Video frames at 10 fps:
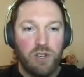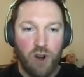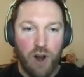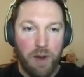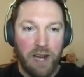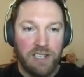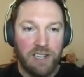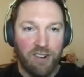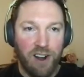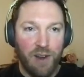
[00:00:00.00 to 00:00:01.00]
Straight back
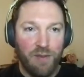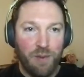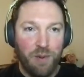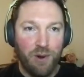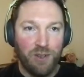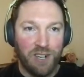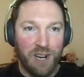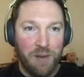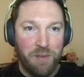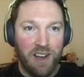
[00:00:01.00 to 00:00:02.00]
to the grind for Paul,
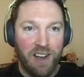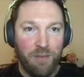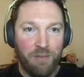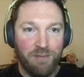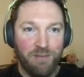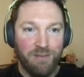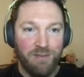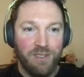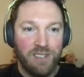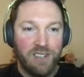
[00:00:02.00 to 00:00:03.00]
Johnnie. But um,
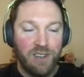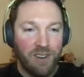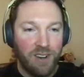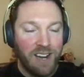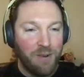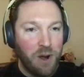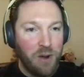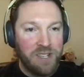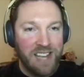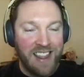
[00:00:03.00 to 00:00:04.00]
God,
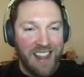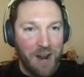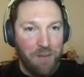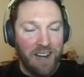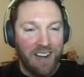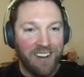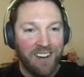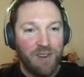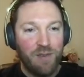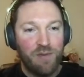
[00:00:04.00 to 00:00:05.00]
what he was saying then
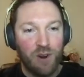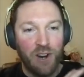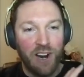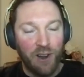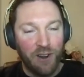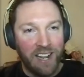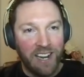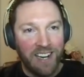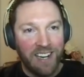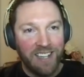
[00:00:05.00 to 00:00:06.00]
about front
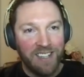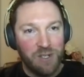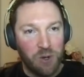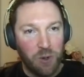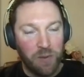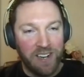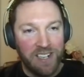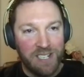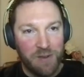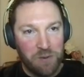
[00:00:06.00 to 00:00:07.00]
loading the tournament
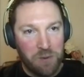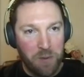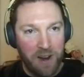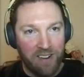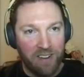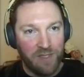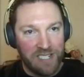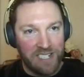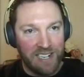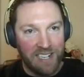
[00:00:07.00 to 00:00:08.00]
in terms of preparing
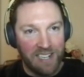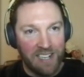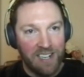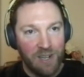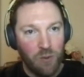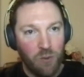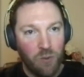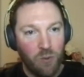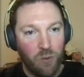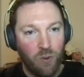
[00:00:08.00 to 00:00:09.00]
physically,
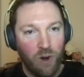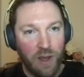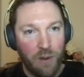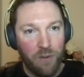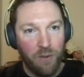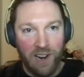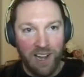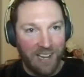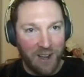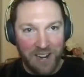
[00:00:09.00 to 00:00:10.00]
mate, what they were
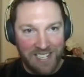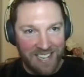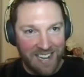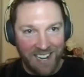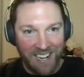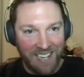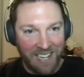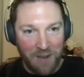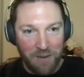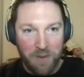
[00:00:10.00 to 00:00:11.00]
like going into that
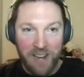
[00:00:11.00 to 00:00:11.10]
Ireland game.